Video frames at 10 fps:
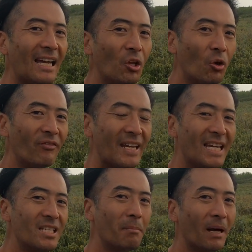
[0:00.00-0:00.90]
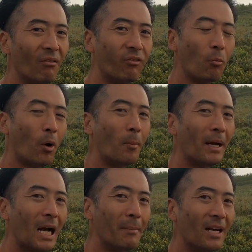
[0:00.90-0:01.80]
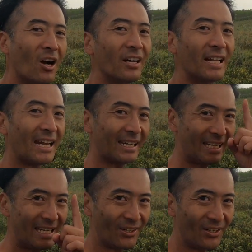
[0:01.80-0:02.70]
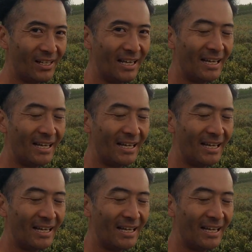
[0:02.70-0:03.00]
that notification bell for more of my coming content here.